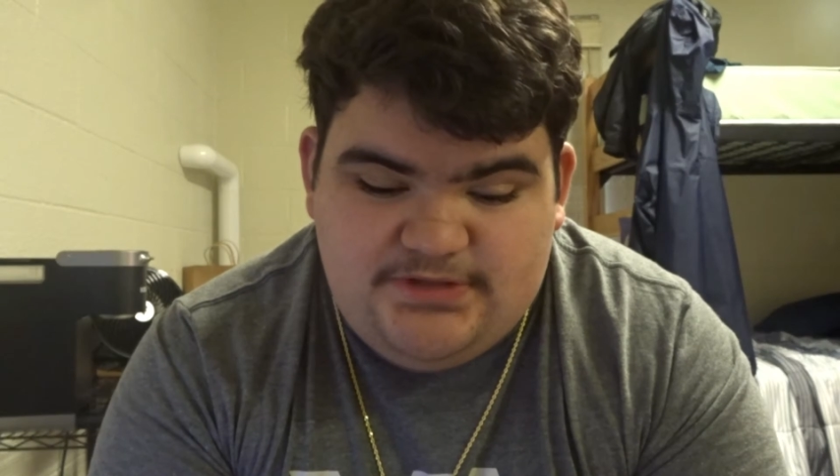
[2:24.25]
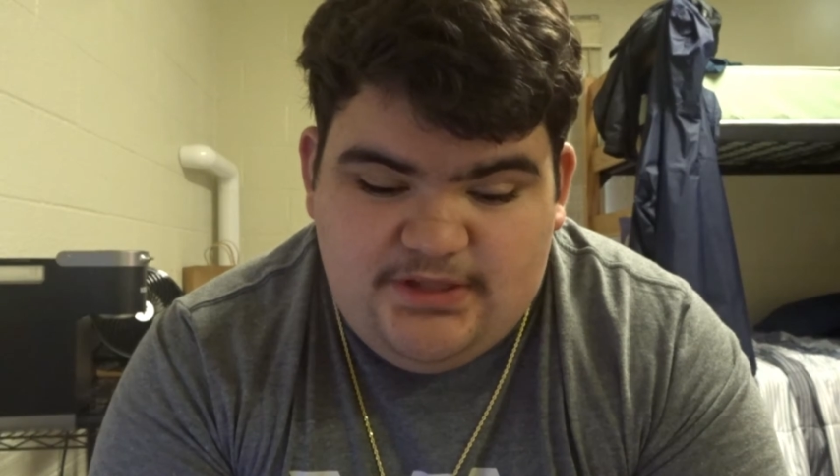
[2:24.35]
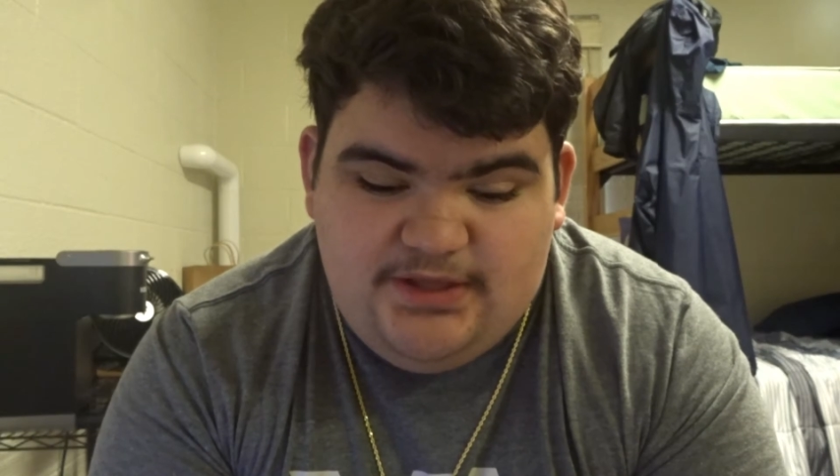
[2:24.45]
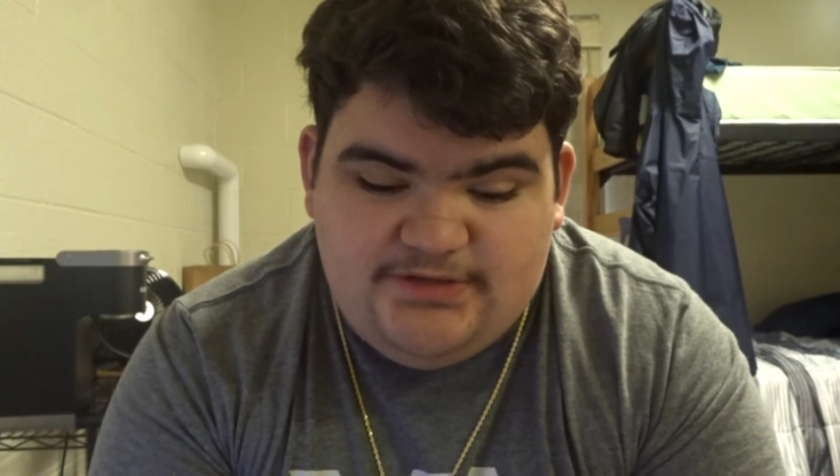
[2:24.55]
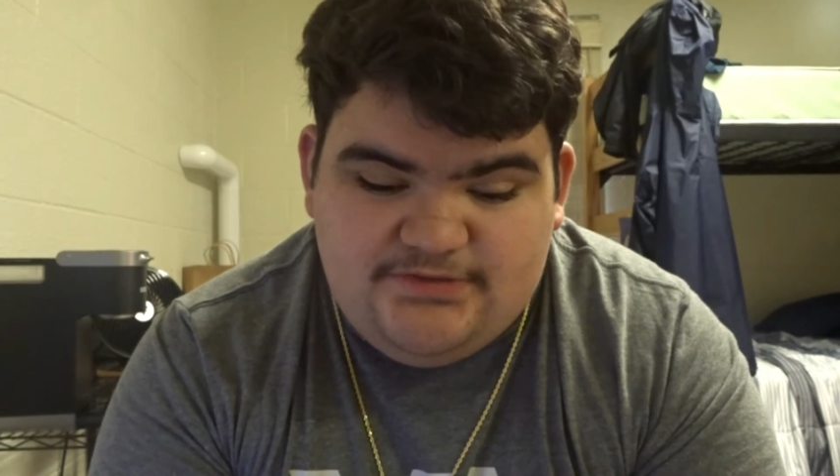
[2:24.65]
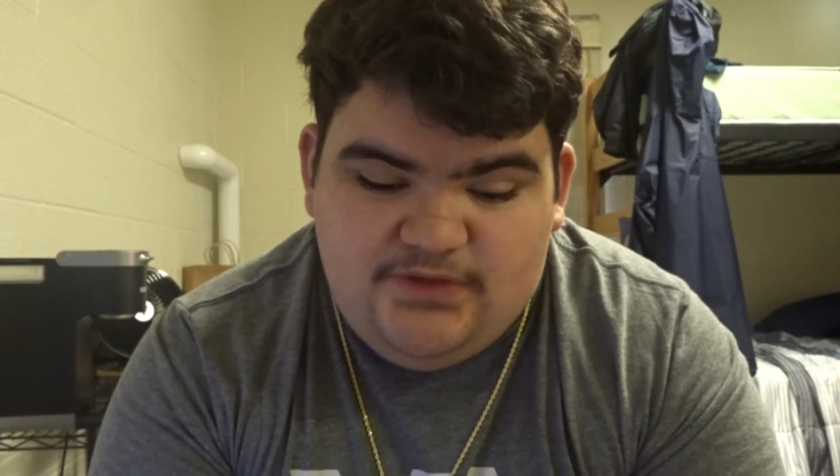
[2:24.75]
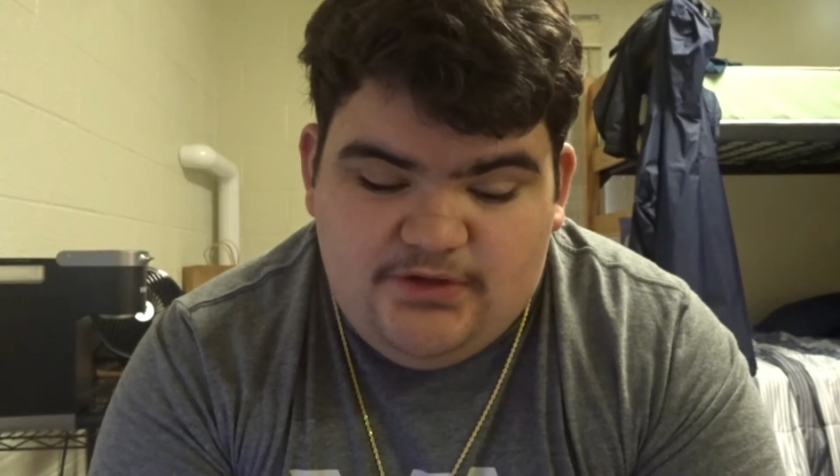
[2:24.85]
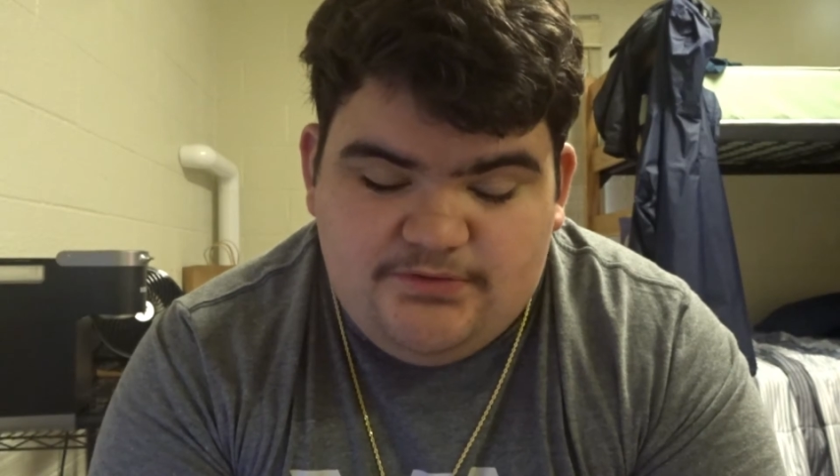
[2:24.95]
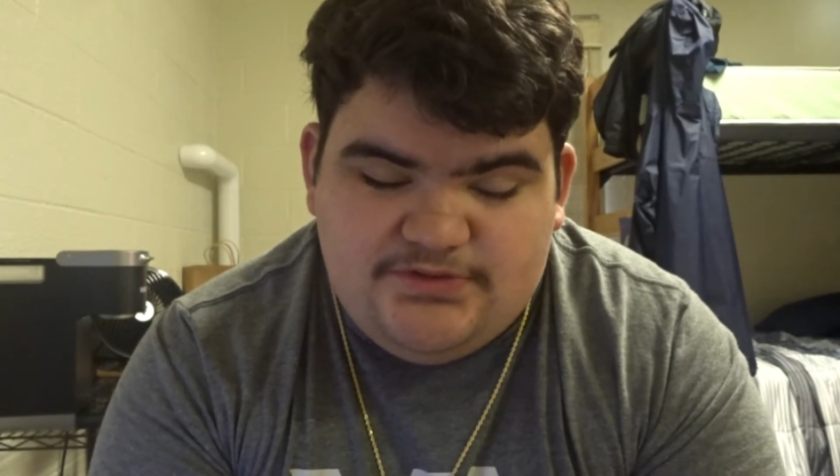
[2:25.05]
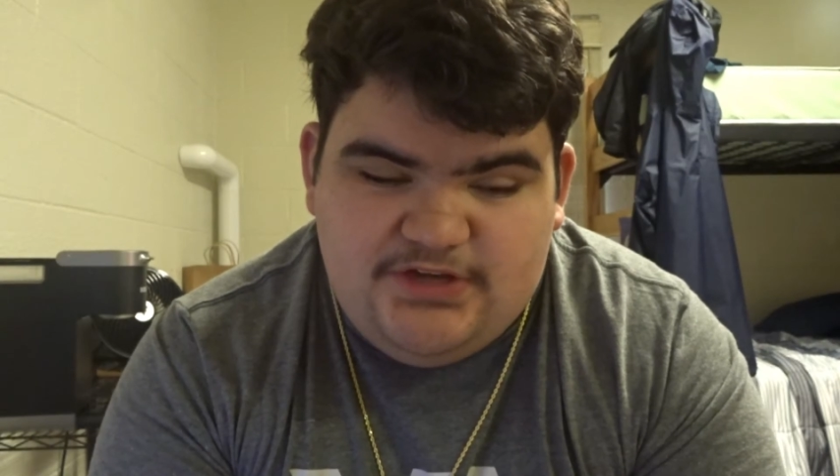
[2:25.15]
that last
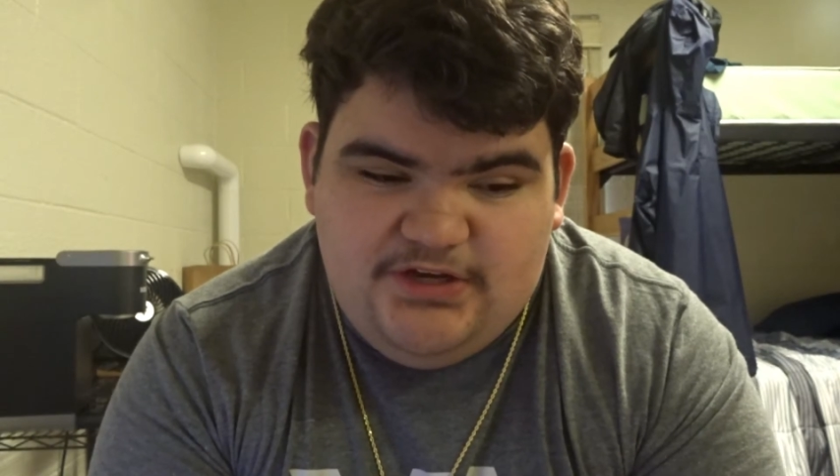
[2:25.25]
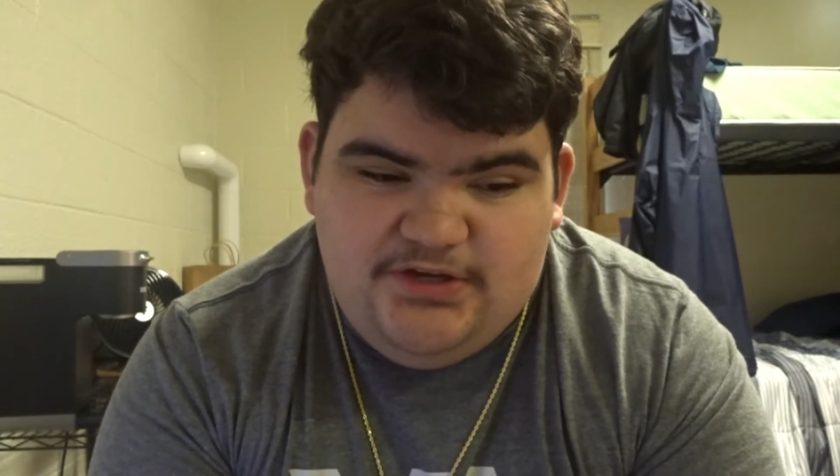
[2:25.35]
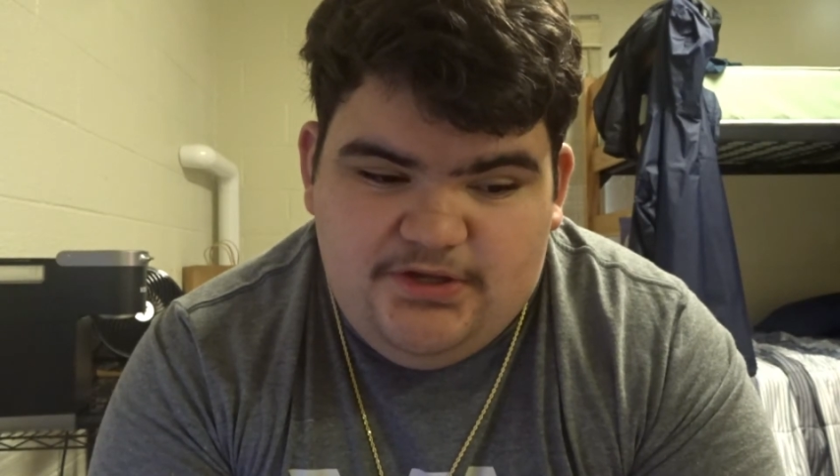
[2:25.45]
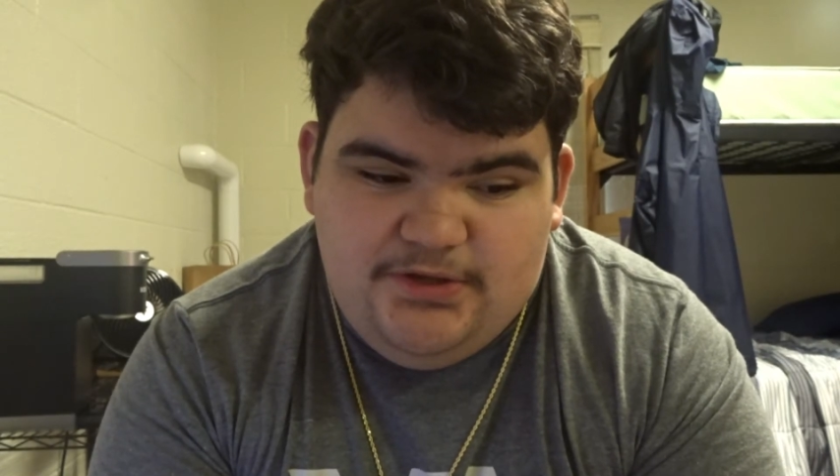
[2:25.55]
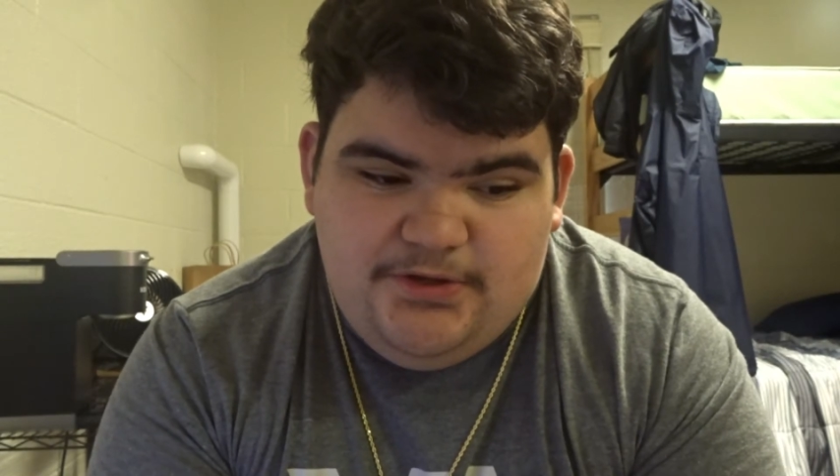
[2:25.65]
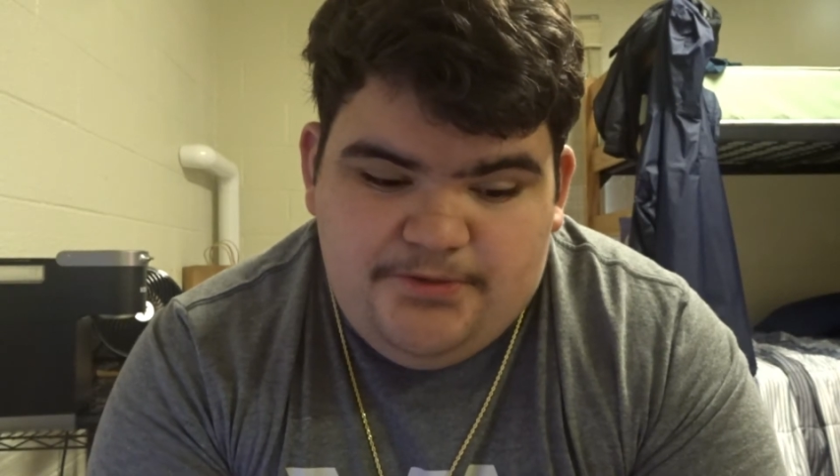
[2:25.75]
vlog was kind of